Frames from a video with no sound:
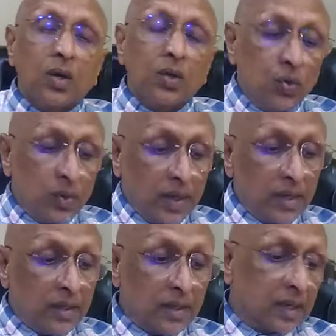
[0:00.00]

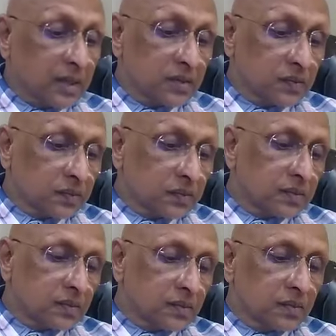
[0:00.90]
urine, that is
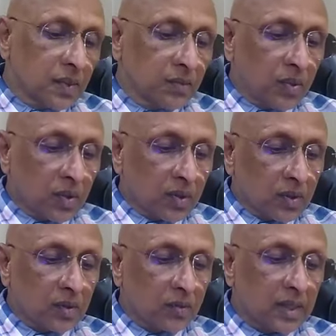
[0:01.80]

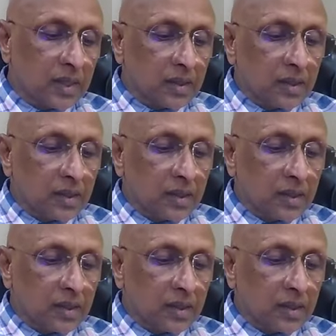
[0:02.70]
important of it.